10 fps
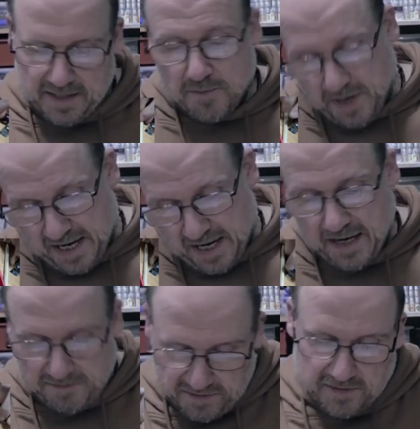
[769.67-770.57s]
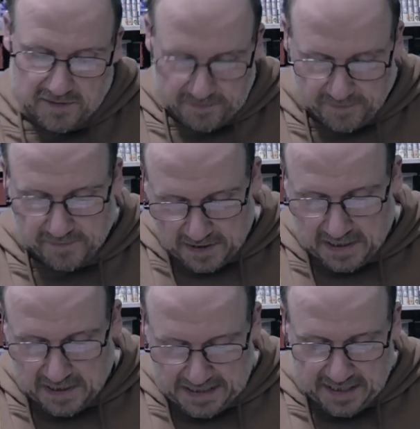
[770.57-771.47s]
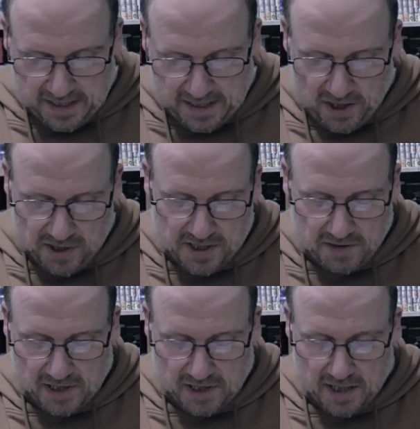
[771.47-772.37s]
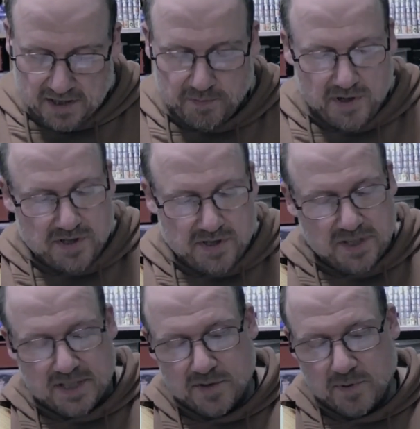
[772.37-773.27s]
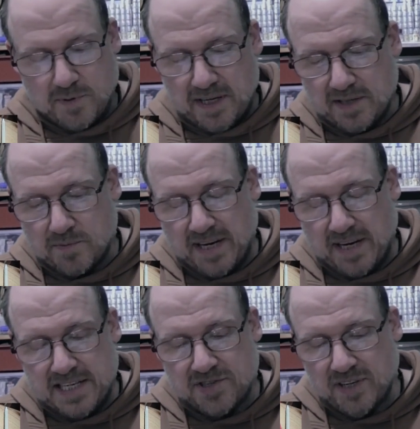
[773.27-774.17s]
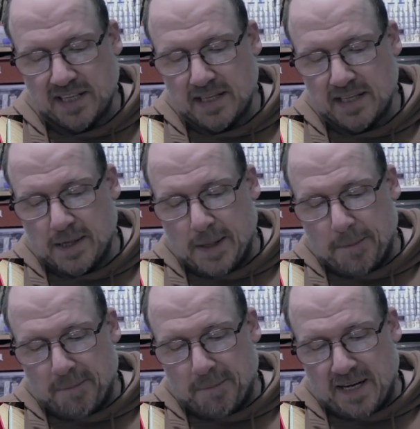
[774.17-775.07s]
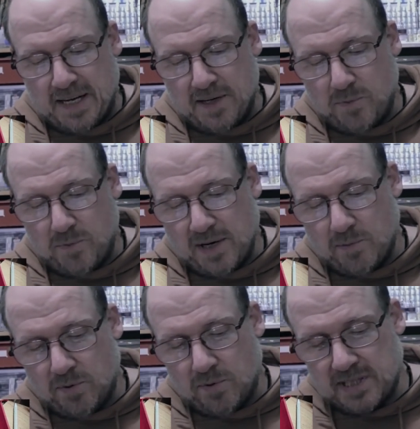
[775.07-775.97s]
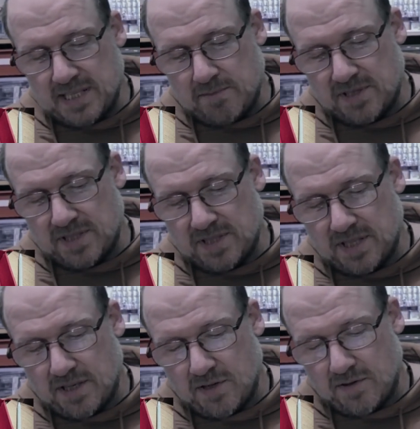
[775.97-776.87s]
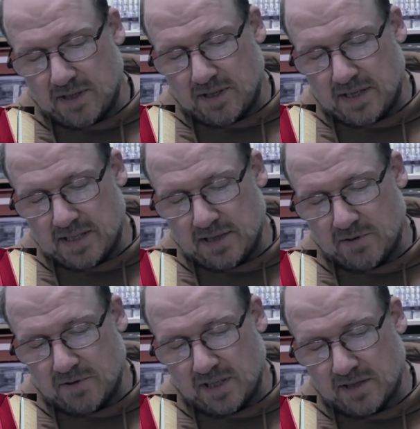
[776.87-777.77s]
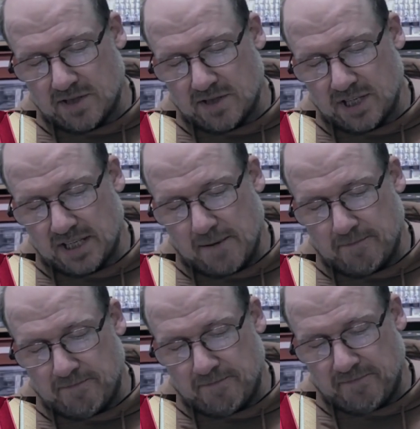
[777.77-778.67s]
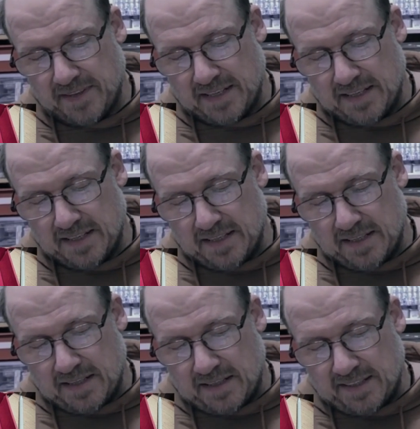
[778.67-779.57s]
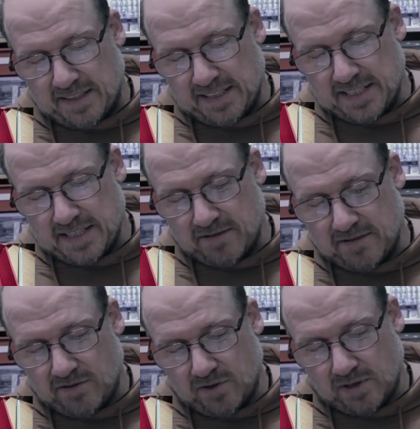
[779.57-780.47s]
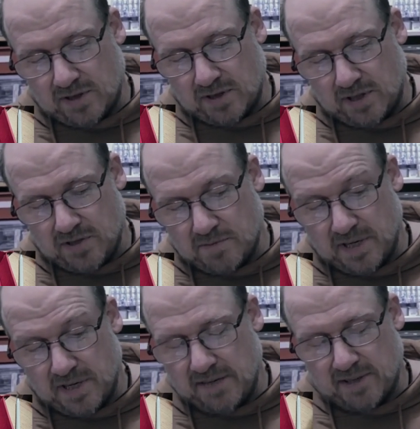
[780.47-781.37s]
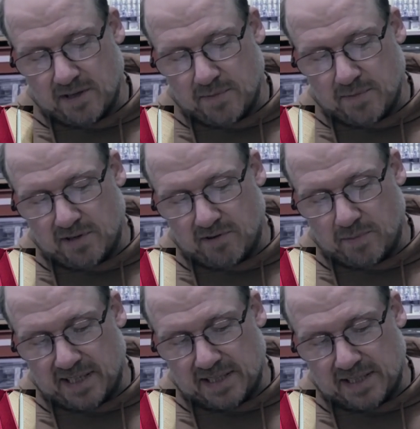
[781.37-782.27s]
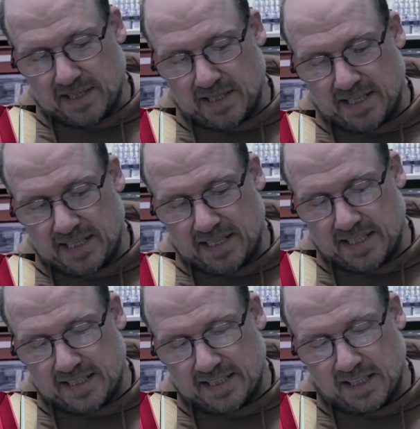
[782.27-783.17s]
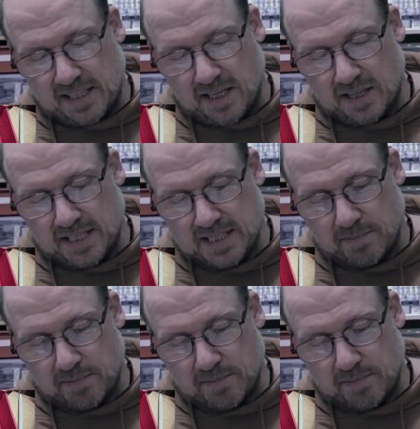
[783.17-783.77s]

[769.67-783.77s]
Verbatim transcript: then we have the hostile guard approaches us as, we, as we're entering, uh, we will attempt to uh, tell the guard to shut up. I think this is a foregone conclusion, but you never know, I might roll badly. Uh, the guard has a